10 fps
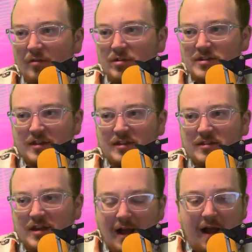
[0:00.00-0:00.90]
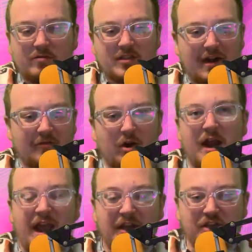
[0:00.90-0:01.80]
I wasn't, I, I, was kind of
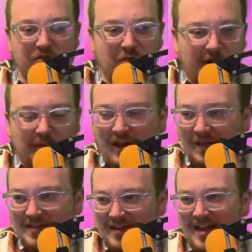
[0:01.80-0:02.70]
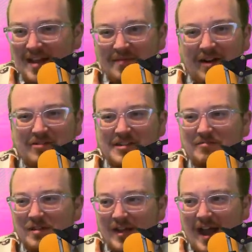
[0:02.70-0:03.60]
on edge when playing this game. I
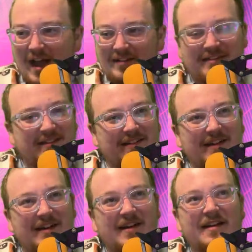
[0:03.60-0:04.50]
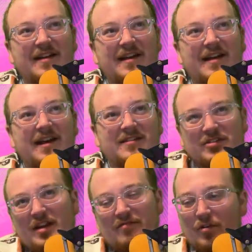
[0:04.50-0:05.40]
wasn't relaxed. Uh, and
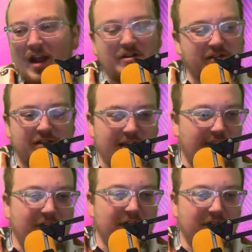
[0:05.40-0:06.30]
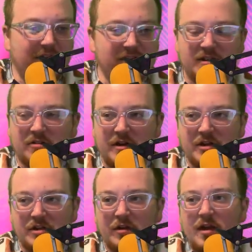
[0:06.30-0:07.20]
so, therefore, yeah, just take that into
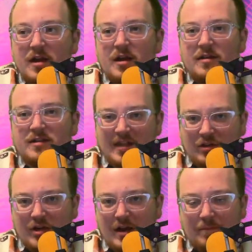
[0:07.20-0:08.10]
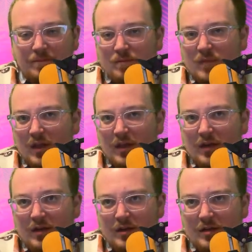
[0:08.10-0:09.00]
consideration. The soundtrack,
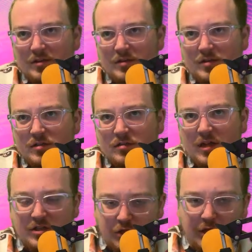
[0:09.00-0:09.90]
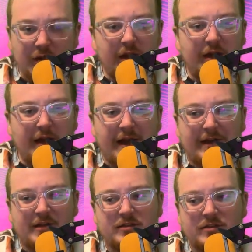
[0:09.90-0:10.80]
it is it's good. It
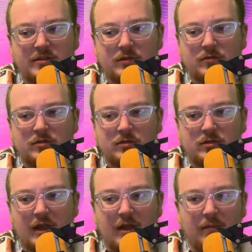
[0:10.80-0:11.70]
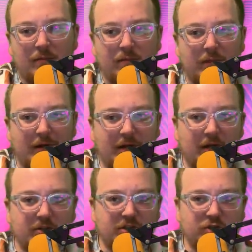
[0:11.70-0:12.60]
has same
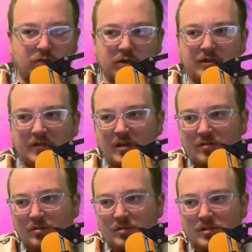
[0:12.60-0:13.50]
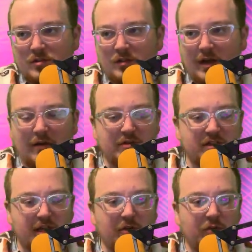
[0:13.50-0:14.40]
uh, just sort of ethos that I would
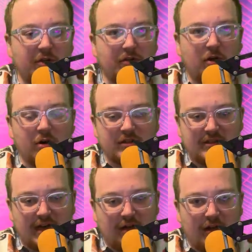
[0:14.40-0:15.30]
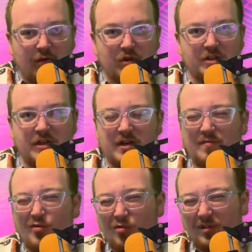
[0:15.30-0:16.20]
say with the art style. I wish they
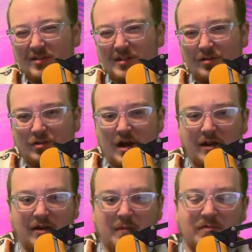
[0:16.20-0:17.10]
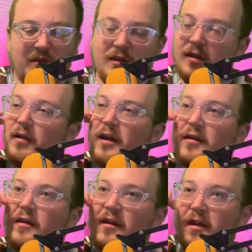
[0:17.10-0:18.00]
did more with the soundtrack. I'm thinking
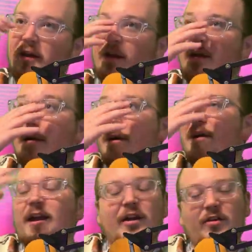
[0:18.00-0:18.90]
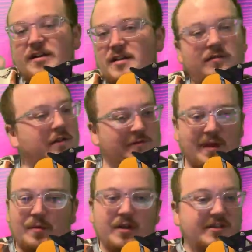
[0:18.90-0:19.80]
like, and granted, this
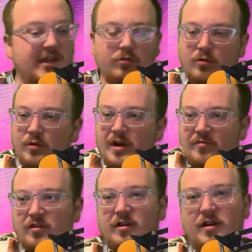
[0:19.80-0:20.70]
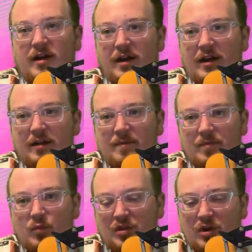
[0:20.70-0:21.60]
might be in a sequel or whatever. Uh,
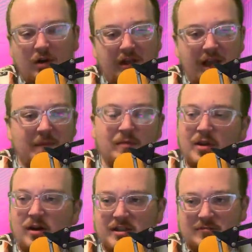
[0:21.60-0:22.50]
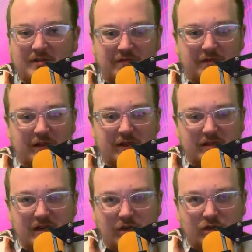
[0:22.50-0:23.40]
with the current game, it'd be awesome if the
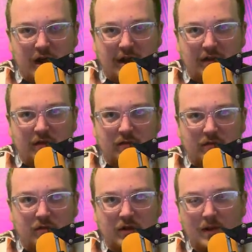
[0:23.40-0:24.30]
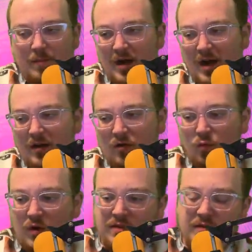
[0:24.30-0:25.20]
soundtrack combined
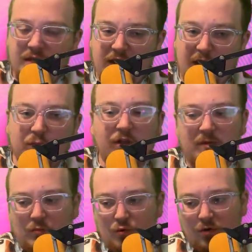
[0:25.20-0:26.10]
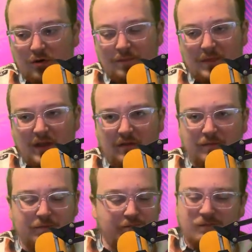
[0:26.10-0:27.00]
with the gameplay more. It
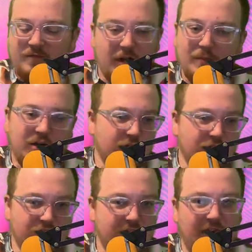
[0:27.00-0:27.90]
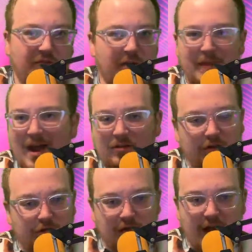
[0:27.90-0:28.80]
very much was just kind of like a
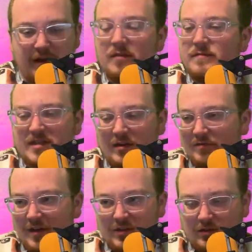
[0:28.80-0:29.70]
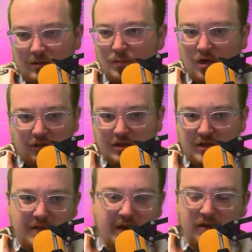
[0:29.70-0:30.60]
background track. Sound effects are
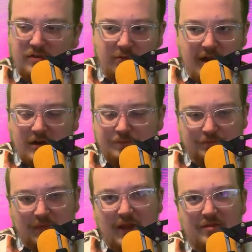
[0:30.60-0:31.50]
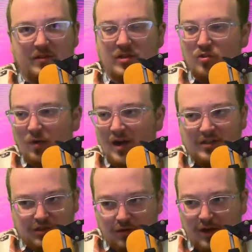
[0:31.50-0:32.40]
polished in there throughout. I think the
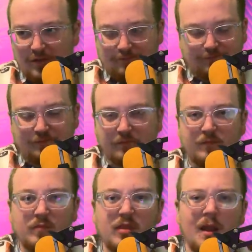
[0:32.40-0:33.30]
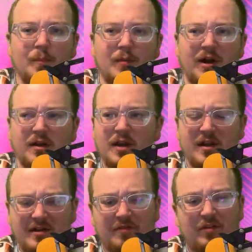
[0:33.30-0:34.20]
UI is great but
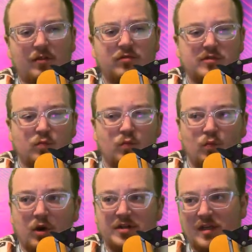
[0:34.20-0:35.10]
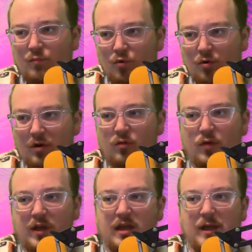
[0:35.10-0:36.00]
definitely was wanting more
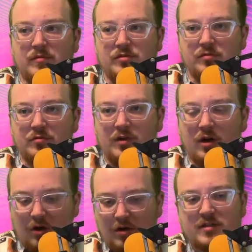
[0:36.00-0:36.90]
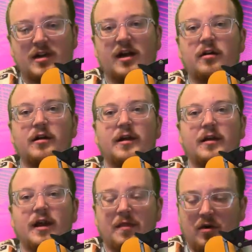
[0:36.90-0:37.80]
when it came to the art style
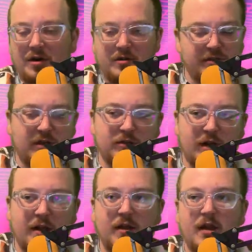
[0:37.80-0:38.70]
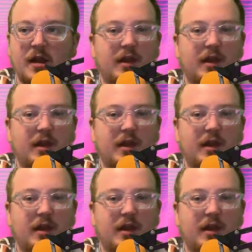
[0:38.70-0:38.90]
and the audio soundtrack.